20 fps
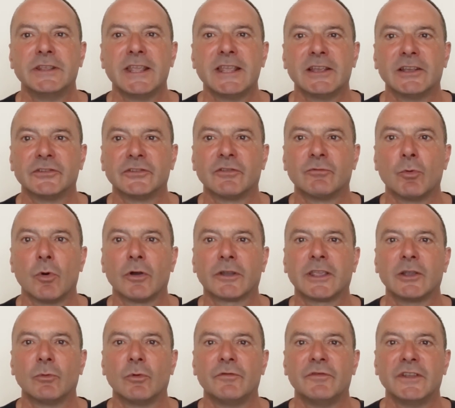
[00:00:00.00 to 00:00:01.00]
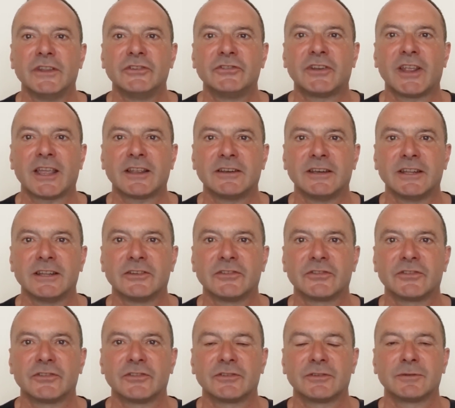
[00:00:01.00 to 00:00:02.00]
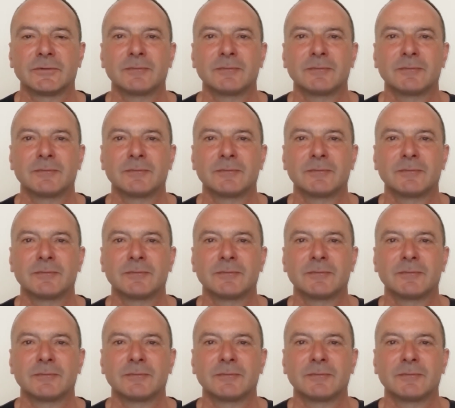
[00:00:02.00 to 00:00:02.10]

years of working with these techniques.